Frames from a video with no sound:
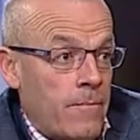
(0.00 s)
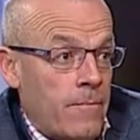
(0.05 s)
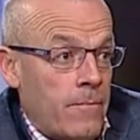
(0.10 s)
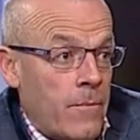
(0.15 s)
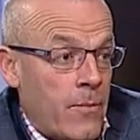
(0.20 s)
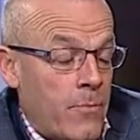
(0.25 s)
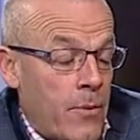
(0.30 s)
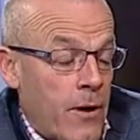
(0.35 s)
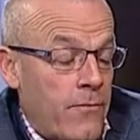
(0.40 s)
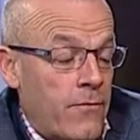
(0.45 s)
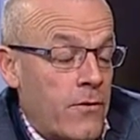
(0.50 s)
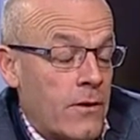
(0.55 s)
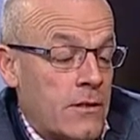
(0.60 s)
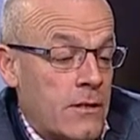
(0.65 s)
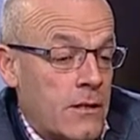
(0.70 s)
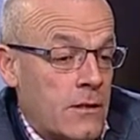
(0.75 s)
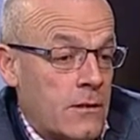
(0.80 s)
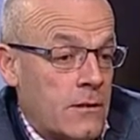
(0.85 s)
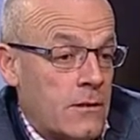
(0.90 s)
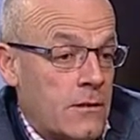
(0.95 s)
my preference
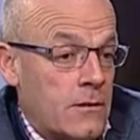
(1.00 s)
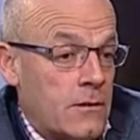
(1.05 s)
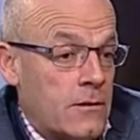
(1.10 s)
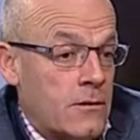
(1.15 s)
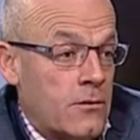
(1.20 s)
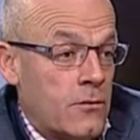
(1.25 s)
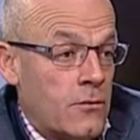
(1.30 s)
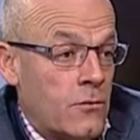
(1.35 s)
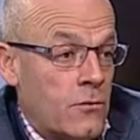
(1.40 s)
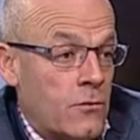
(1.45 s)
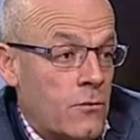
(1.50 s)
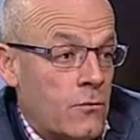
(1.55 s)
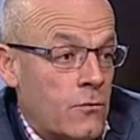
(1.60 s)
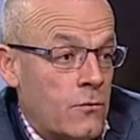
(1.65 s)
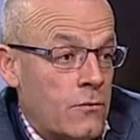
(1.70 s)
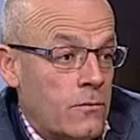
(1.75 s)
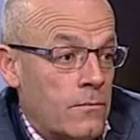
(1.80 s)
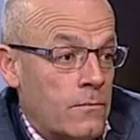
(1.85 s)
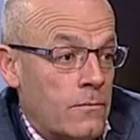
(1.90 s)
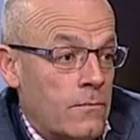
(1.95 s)
is to
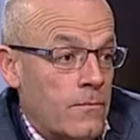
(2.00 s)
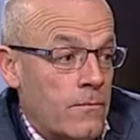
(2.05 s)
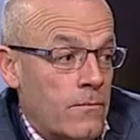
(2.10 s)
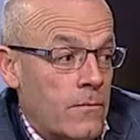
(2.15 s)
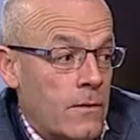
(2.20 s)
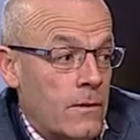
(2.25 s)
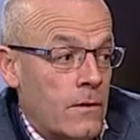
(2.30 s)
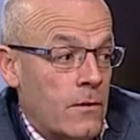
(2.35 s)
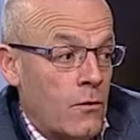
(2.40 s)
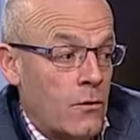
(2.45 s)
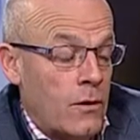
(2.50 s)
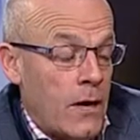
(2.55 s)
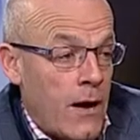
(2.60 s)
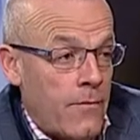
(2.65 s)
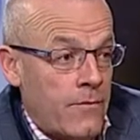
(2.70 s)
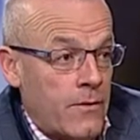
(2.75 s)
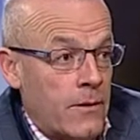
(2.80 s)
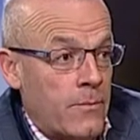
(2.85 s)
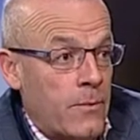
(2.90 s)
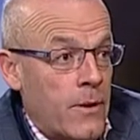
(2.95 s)
look
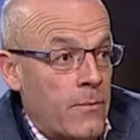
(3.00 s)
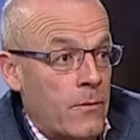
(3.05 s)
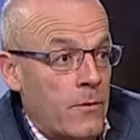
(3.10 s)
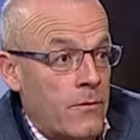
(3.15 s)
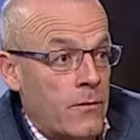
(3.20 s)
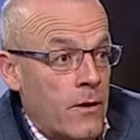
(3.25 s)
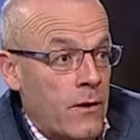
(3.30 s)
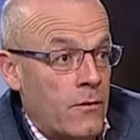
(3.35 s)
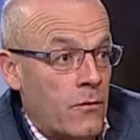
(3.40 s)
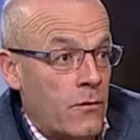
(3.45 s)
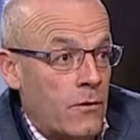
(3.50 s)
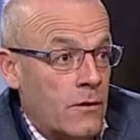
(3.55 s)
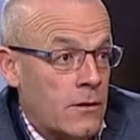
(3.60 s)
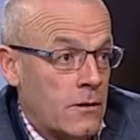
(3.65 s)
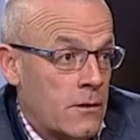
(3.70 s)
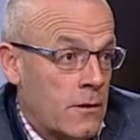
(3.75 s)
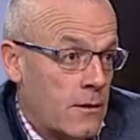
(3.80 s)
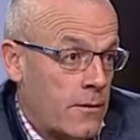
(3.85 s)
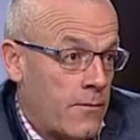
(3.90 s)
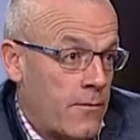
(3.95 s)
after the people who've got
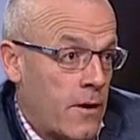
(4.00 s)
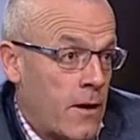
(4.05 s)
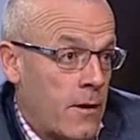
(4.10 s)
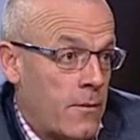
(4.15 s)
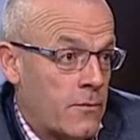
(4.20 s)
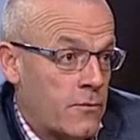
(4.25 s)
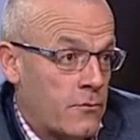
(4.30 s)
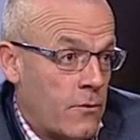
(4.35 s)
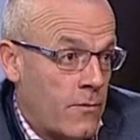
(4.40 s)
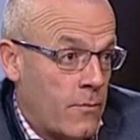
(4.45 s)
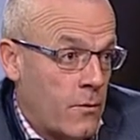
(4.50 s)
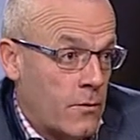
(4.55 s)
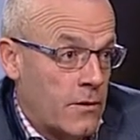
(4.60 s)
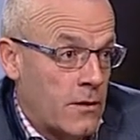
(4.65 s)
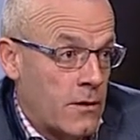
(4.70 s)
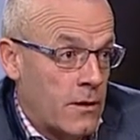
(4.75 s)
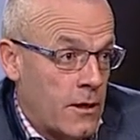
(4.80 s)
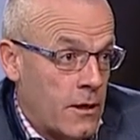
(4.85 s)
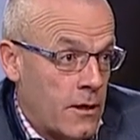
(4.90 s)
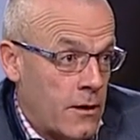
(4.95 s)
horses on the farm 12 months
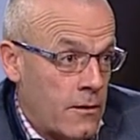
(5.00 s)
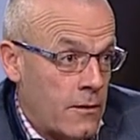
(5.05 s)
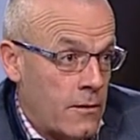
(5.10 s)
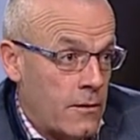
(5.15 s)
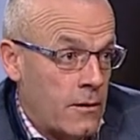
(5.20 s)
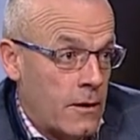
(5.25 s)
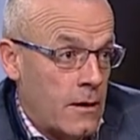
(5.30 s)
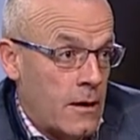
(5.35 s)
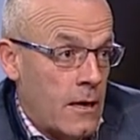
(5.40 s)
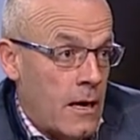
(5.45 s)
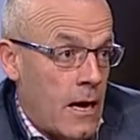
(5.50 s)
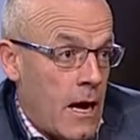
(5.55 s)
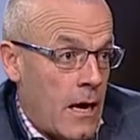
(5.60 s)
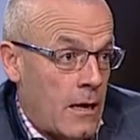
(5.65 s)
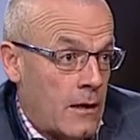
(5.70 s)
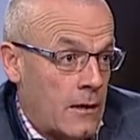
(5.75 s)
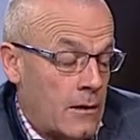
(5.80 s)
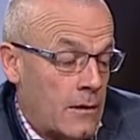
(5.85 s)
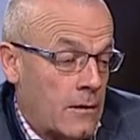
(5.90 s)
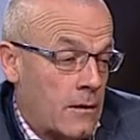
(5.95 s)
of the year,
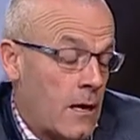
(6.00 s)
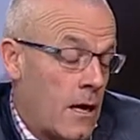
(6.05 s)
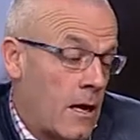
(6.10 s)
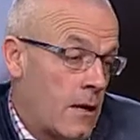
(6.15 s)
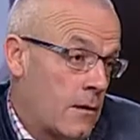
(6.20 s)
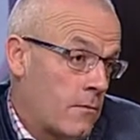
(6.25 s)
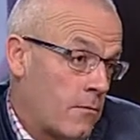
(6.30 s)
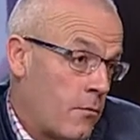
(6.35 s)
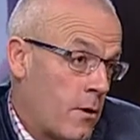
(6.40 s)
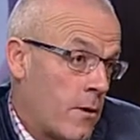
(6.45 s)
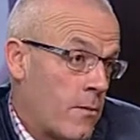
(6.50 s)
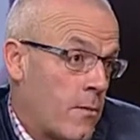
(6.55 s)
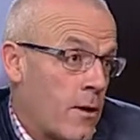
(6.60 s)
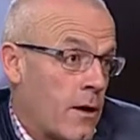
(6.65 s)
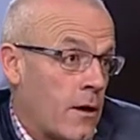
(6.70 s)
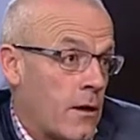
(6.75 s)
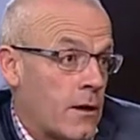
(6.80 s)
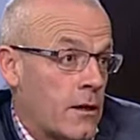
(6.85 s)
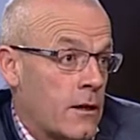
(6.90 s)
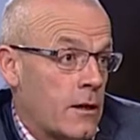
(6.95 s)
and
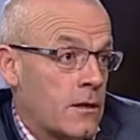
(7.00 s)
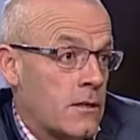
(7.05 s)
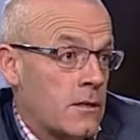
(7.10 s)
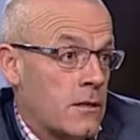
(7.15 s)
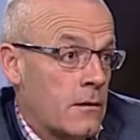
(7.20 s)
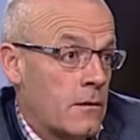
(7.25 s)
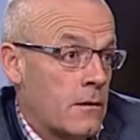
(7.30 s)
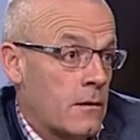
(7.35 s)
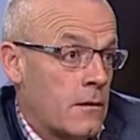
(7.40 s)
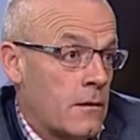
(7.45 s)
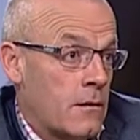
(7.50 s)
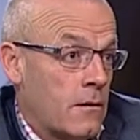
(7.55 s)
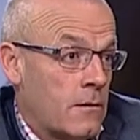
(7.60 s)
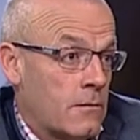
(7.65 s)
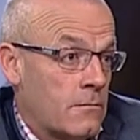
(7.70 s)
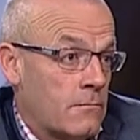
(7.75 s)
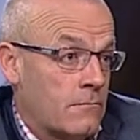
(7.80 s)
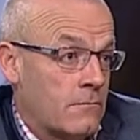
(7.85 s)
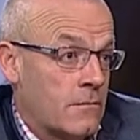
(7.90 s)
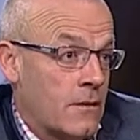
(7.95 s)
whereby I can stand.
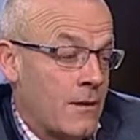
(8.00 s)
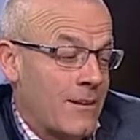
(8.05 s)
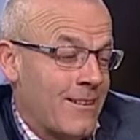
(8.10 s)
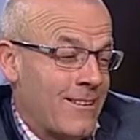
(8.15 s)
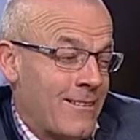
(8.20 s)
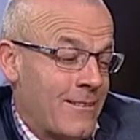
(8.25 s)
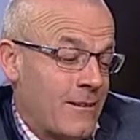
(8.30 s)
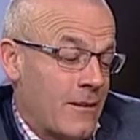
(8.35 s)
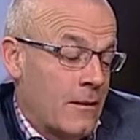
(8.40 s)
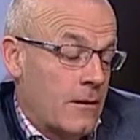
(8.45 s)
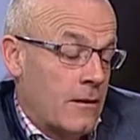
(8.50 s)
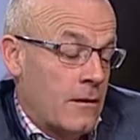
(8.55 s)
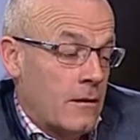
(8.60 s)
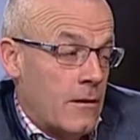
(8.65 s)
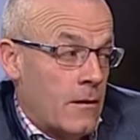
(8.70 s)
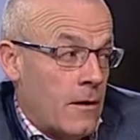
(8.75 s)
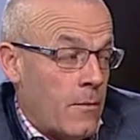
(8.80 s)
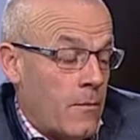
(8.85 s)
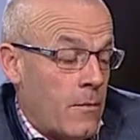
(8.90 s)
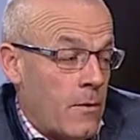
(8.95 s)

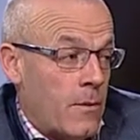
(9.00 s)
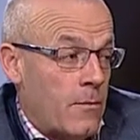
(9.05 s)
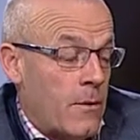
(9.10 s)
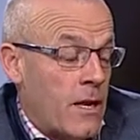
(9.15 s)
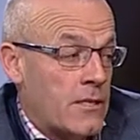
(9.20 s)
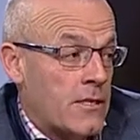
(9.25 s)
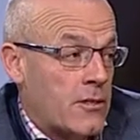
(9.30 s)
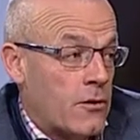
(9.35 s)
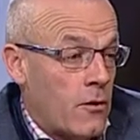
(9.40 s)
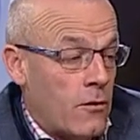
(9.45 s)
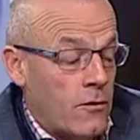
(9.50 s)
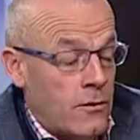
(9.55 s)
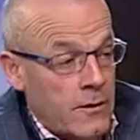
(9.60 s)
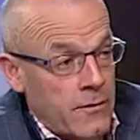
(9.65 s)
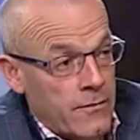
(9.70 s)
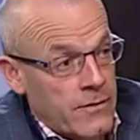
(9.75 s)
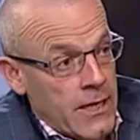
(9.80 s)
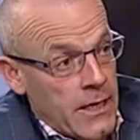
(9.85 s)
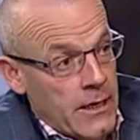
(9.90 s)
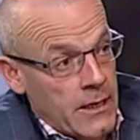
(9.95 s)
I'm less tolerant
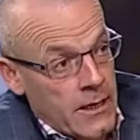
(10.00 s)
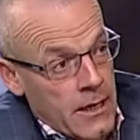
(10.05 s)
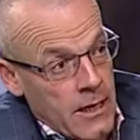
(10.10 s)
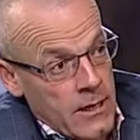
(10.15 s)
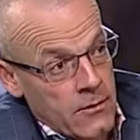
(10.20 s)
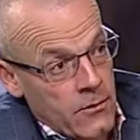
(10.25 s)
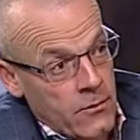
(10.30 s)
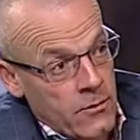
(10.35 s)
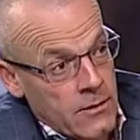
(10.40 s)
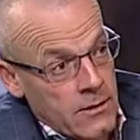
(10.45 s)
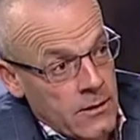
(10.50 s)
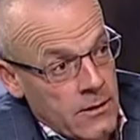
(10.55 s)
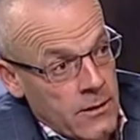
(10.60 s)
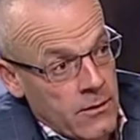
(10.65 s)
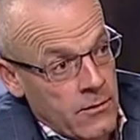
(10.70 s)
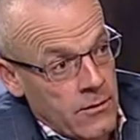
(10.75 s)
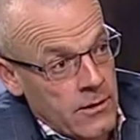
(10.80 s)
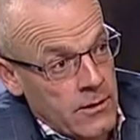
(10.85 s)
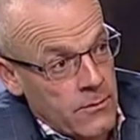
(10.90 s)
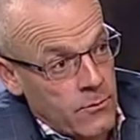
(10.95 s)
of second-hand horses
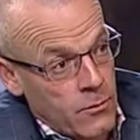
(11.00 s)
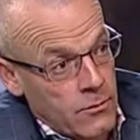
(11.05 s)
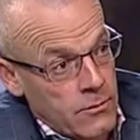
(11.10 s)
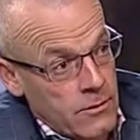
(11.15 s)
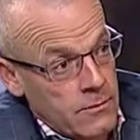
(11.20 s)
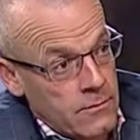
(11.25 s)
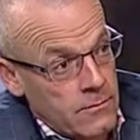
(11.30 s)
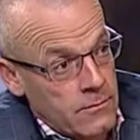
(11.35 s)
now, I suppose,